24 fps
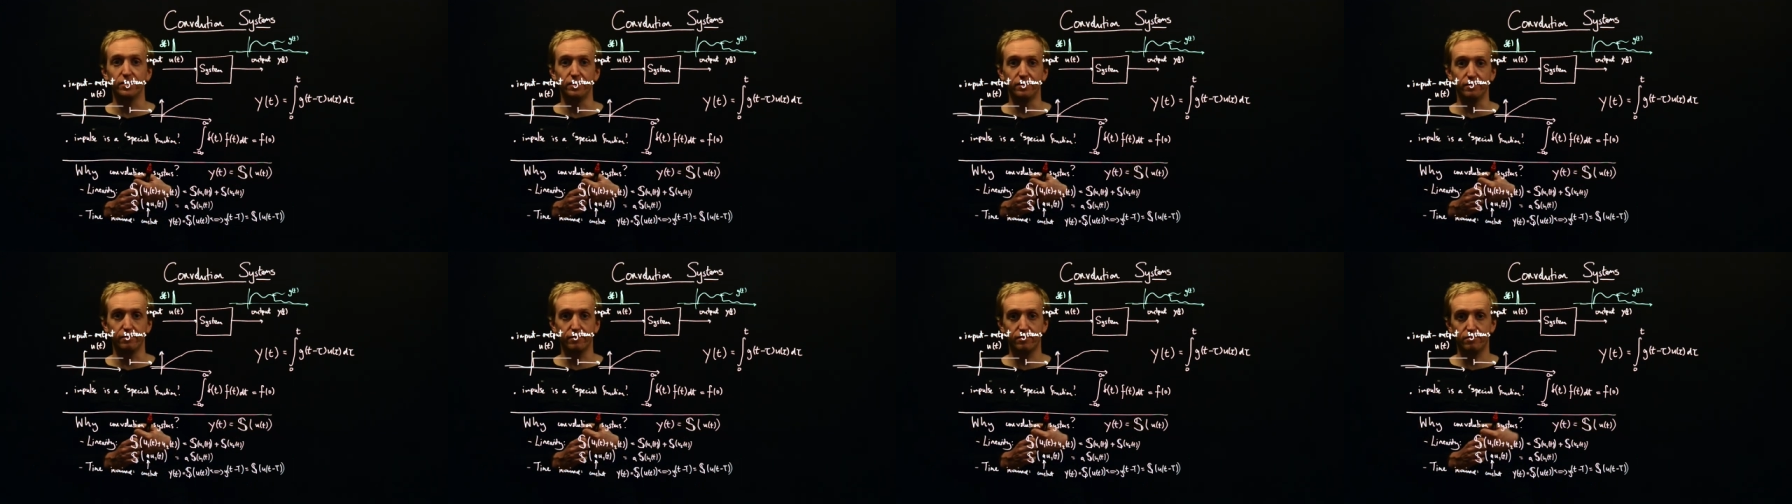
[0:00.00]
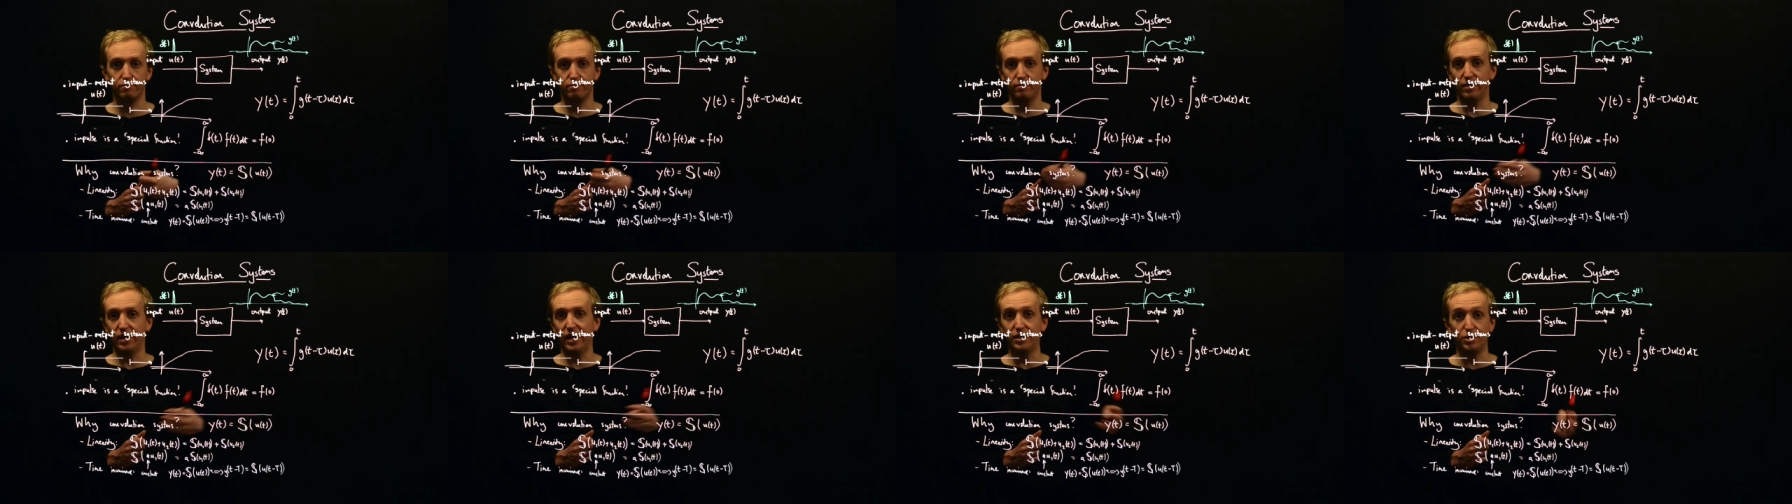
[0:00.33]
and
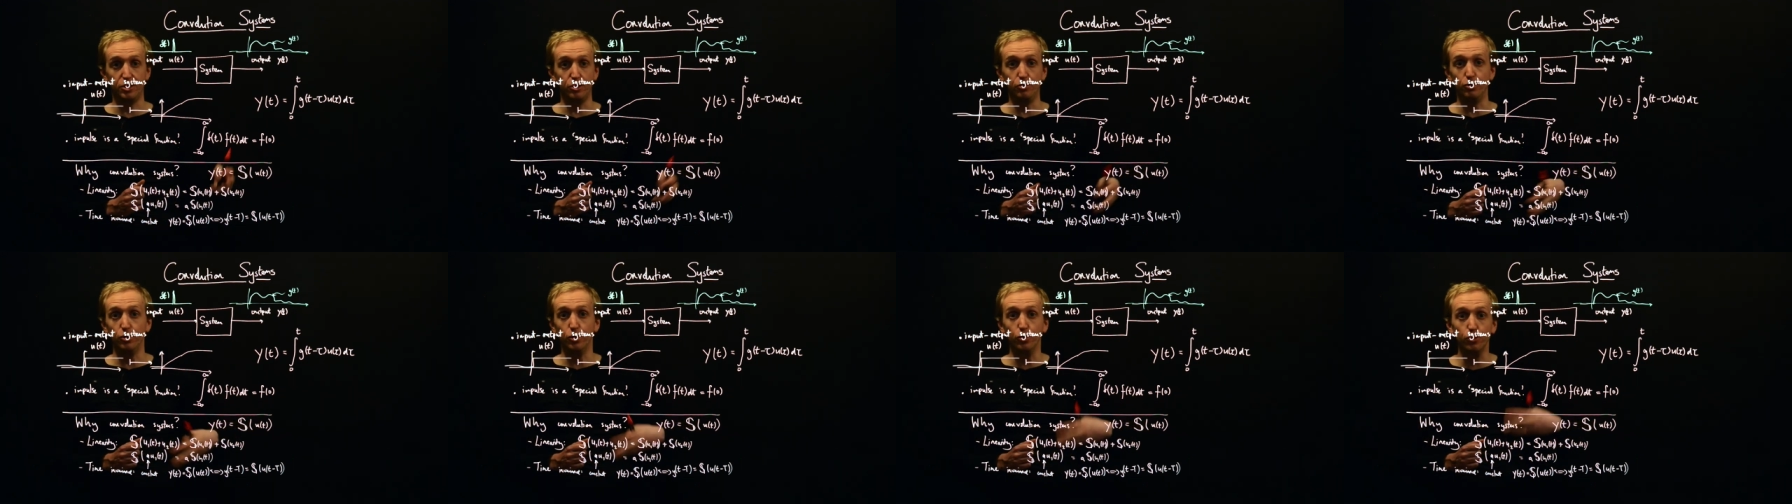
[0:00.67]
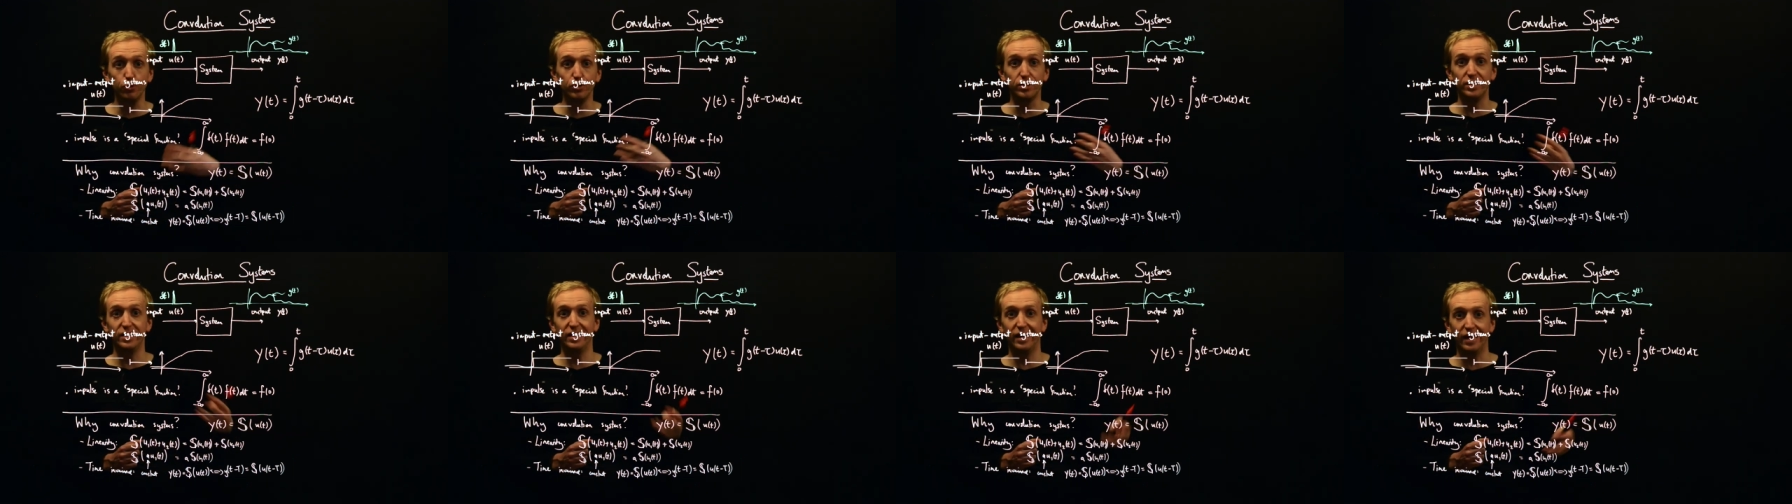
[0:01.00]
as you
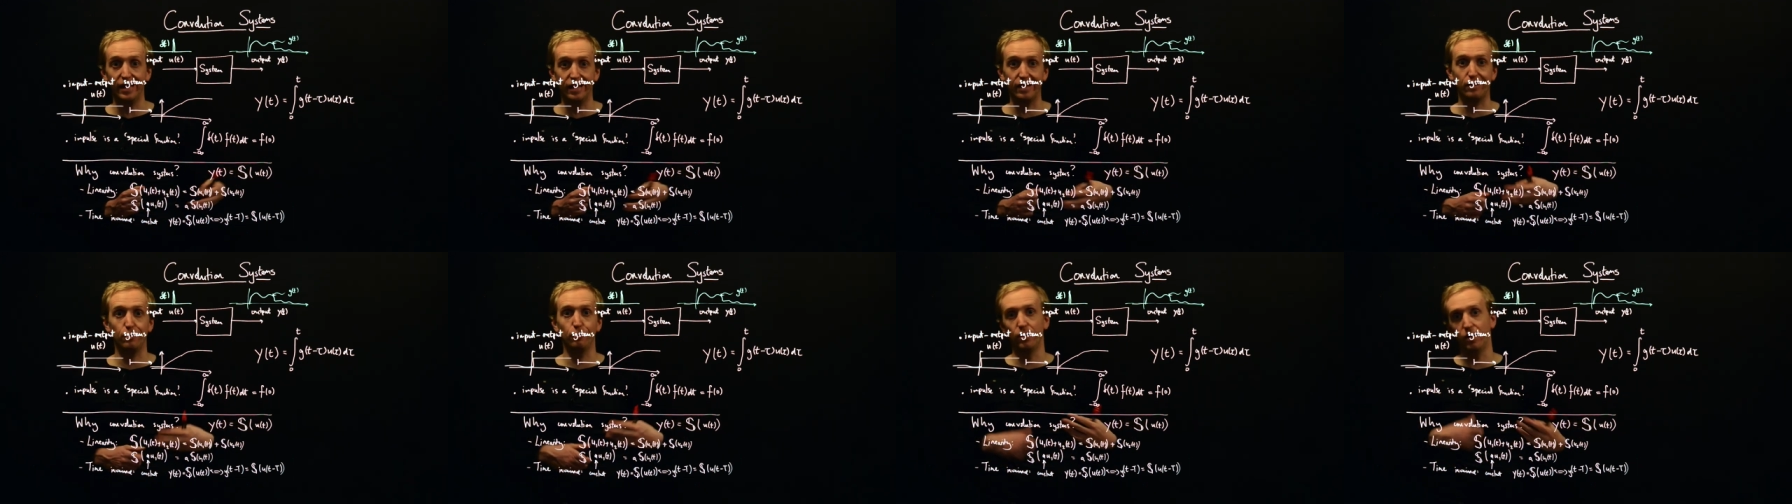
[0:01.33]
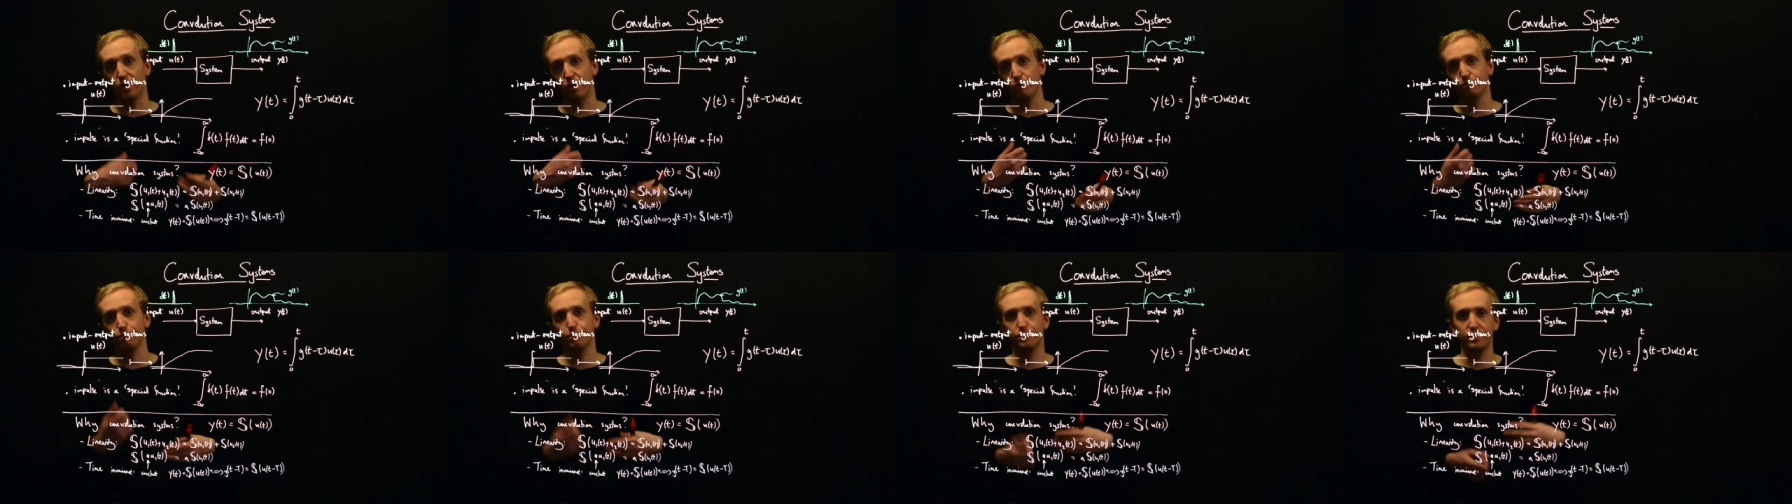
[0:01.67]
use the
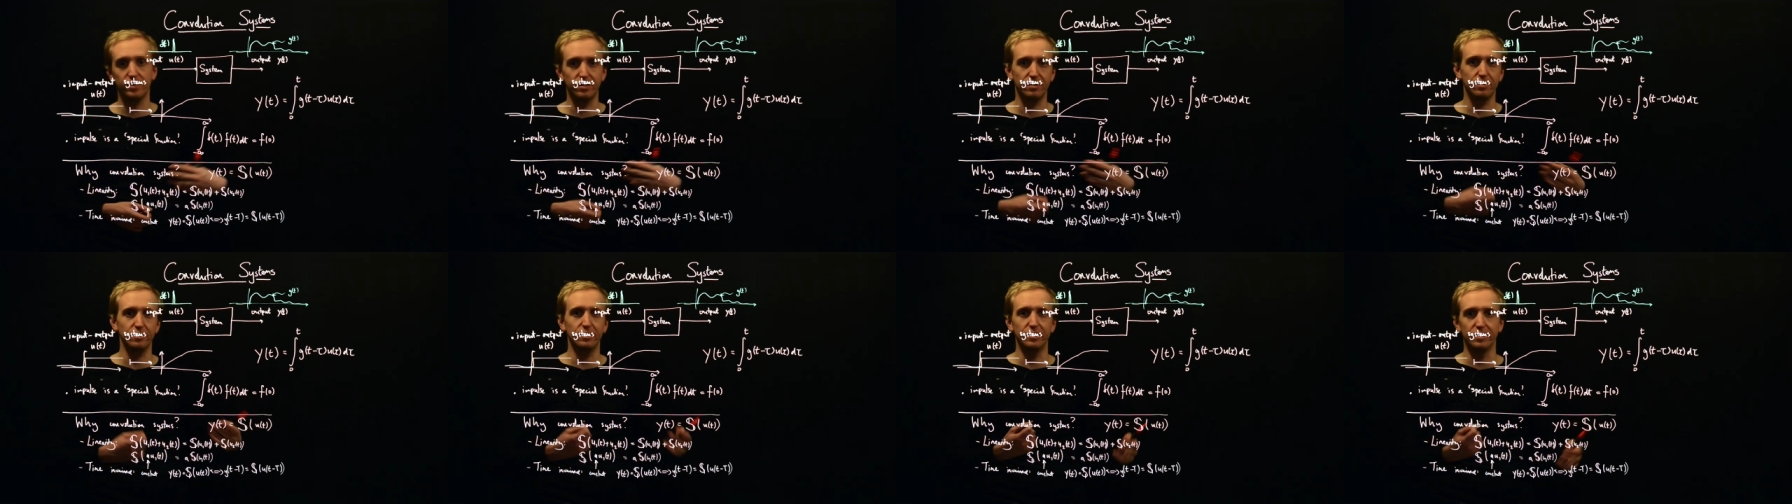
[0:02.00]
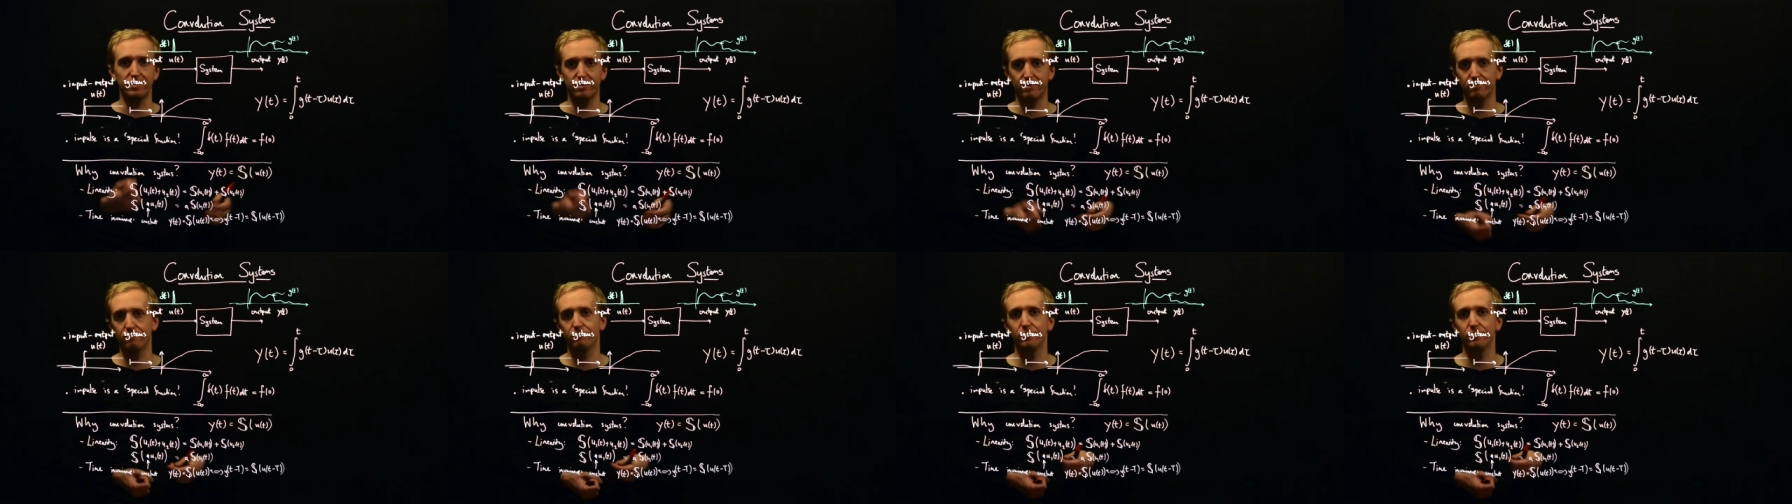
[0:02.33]
aircraft, it